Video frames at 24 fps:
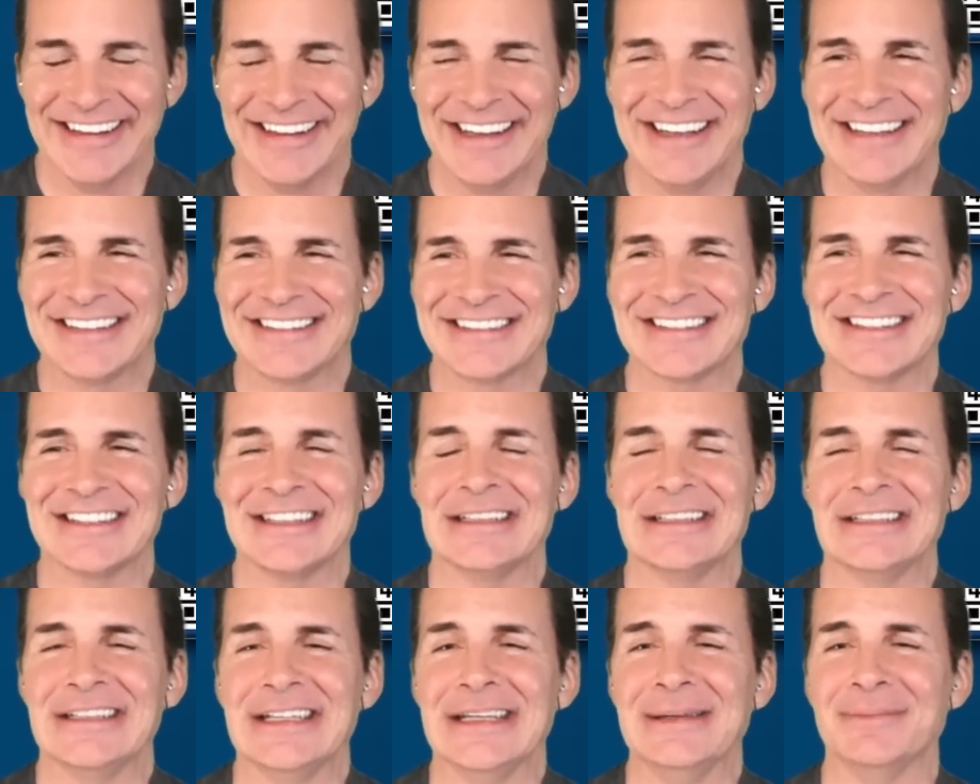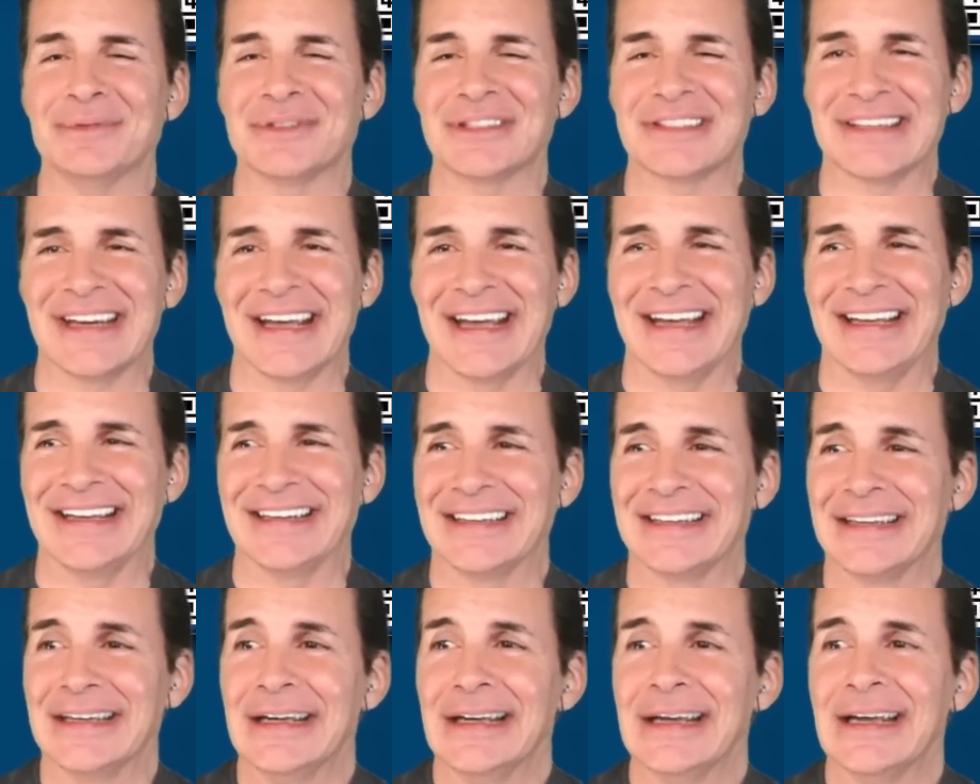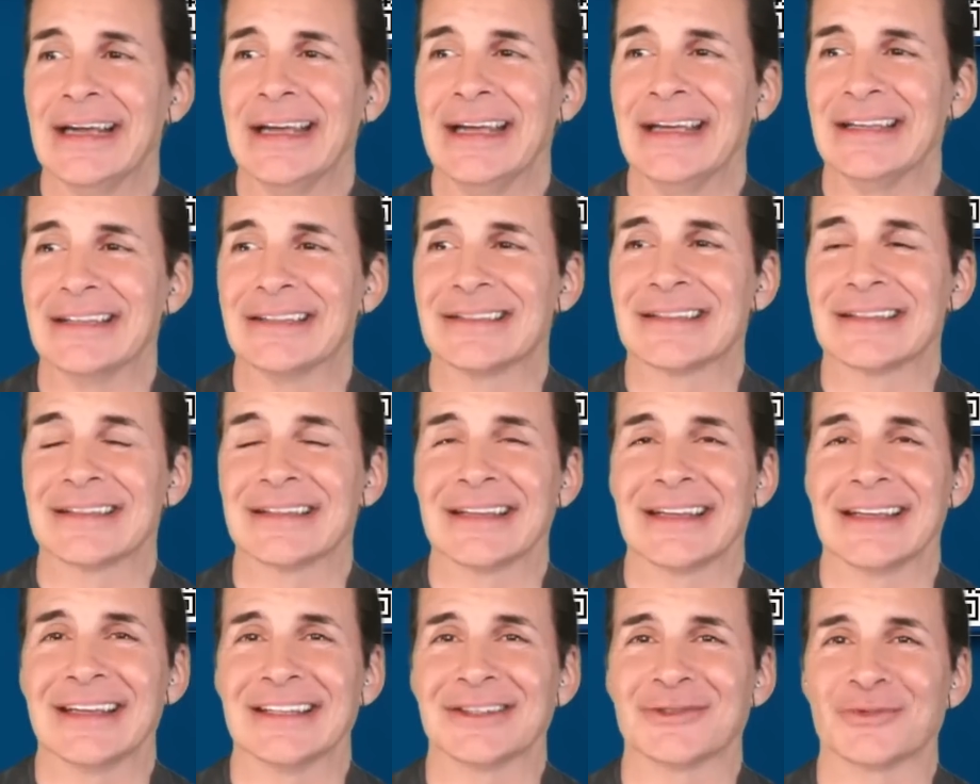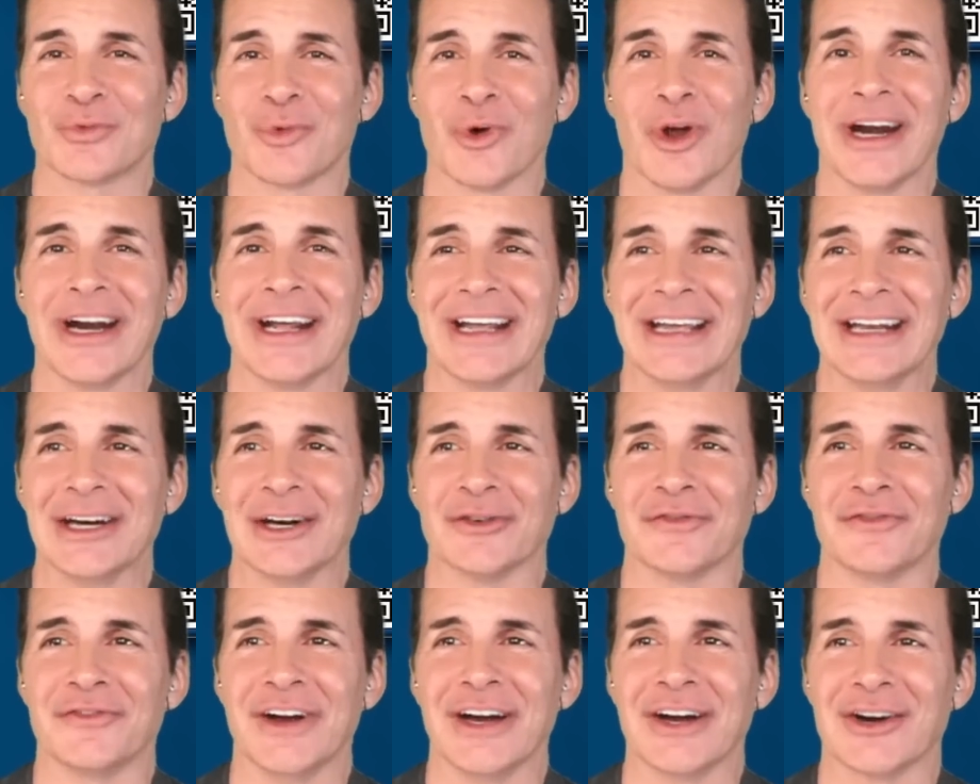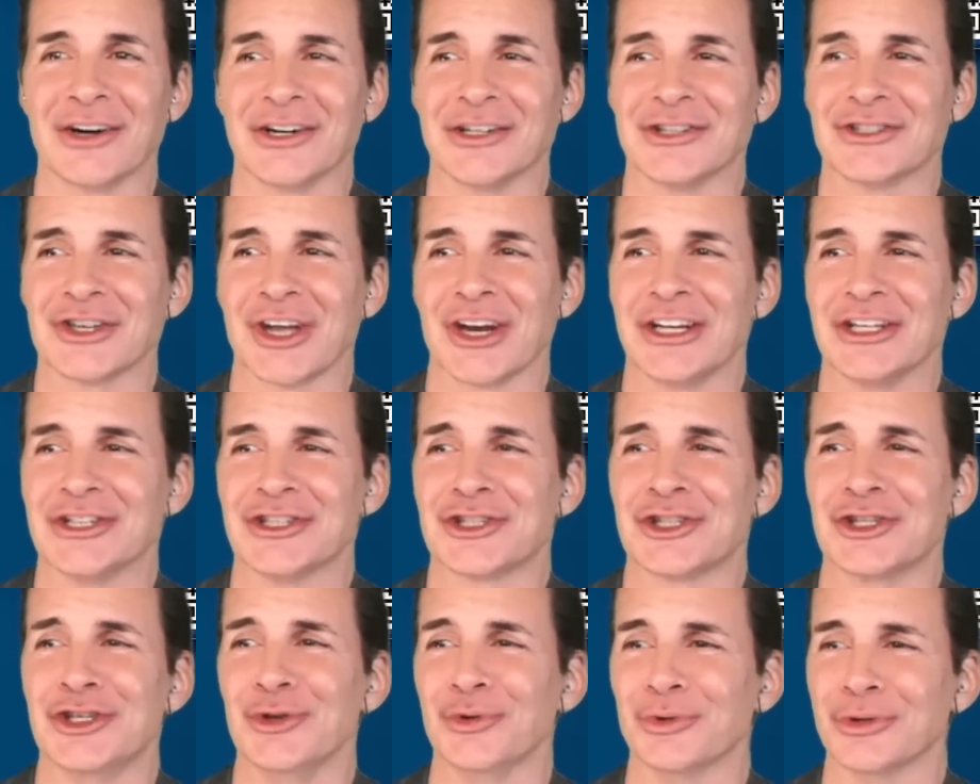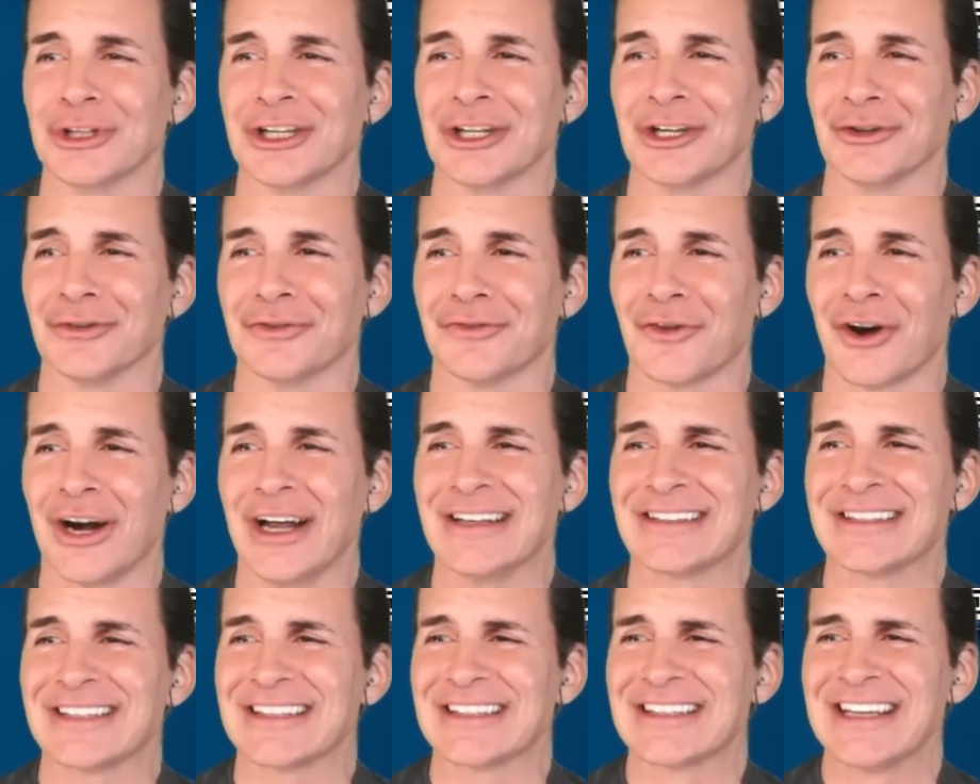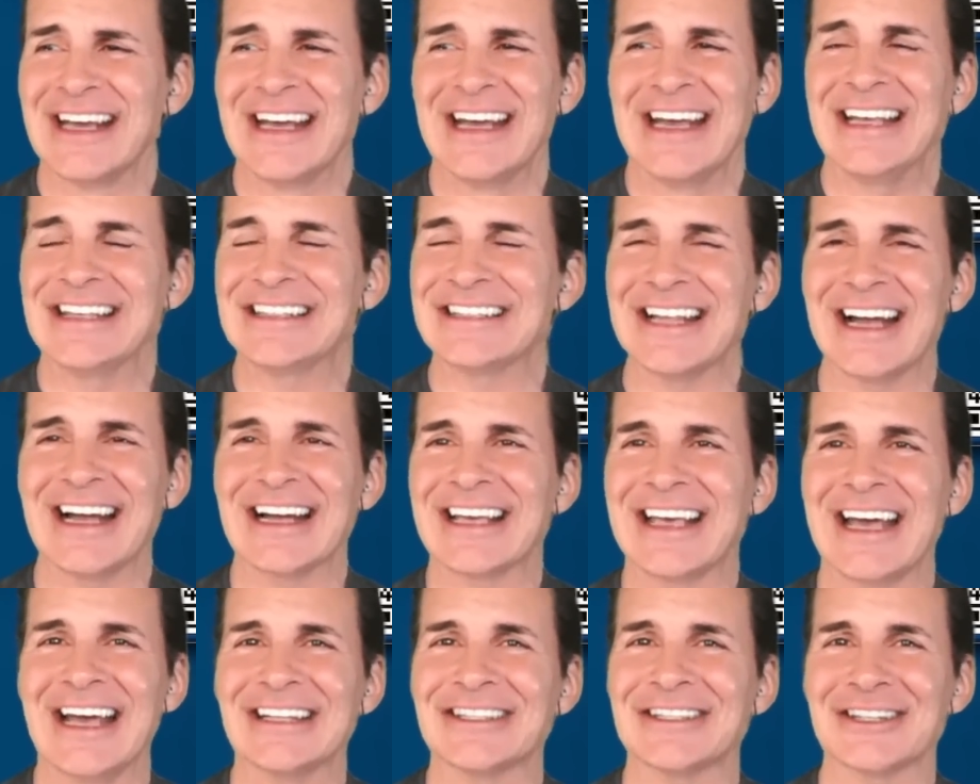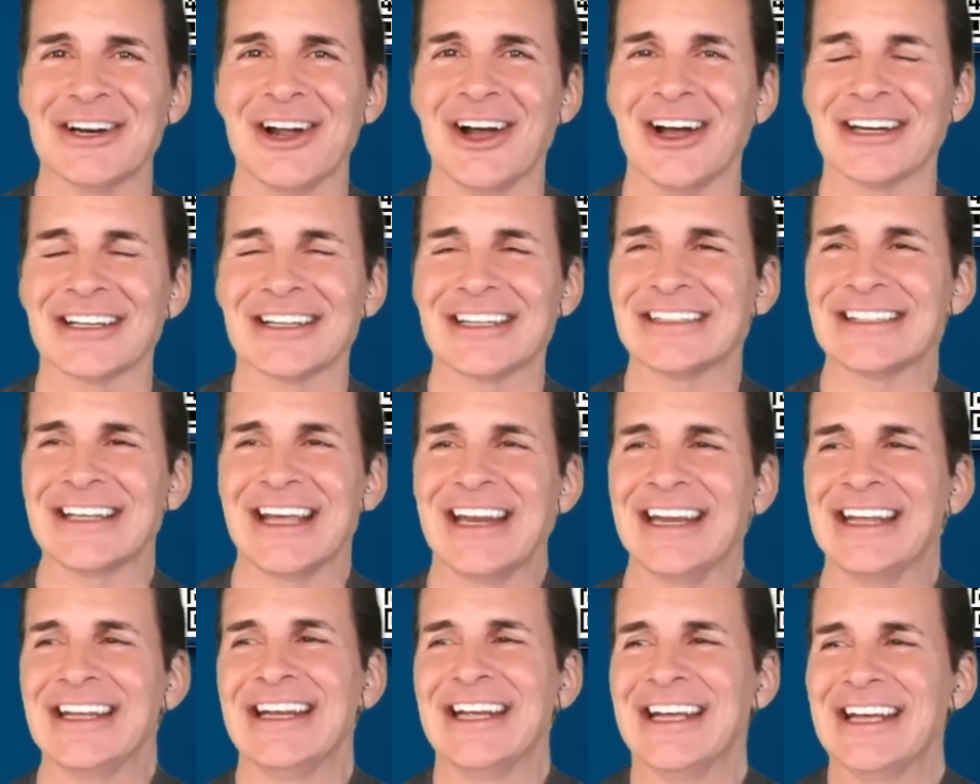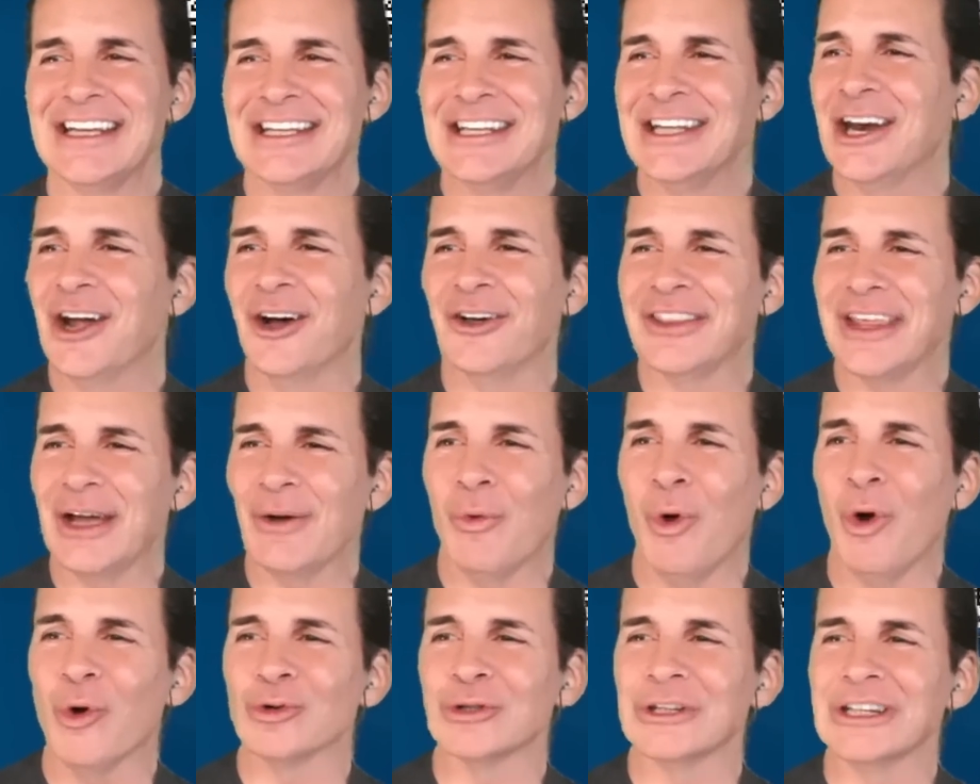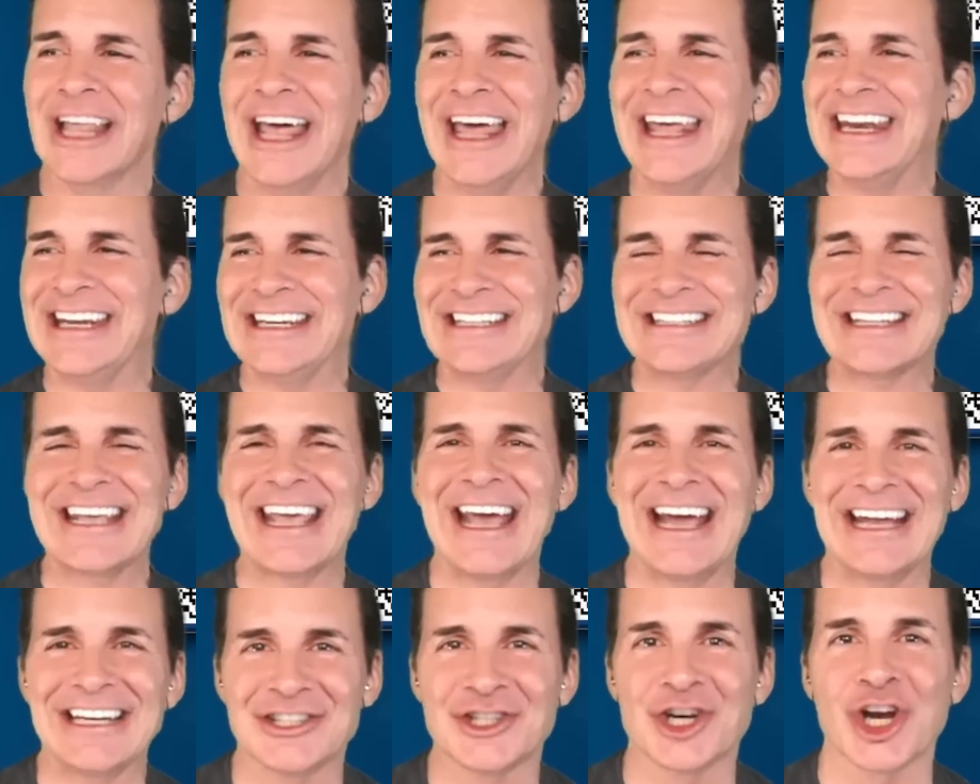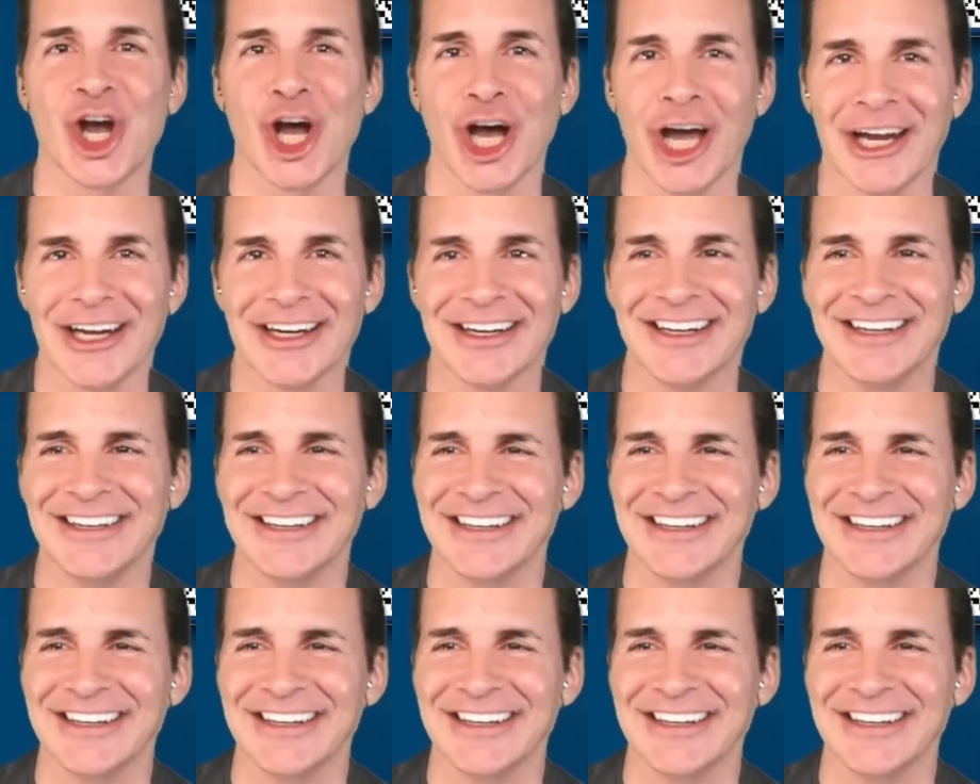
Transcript: it's the deep state is is running interference on his cute little phrases. It's not catching on because they you know they won't let it catch on.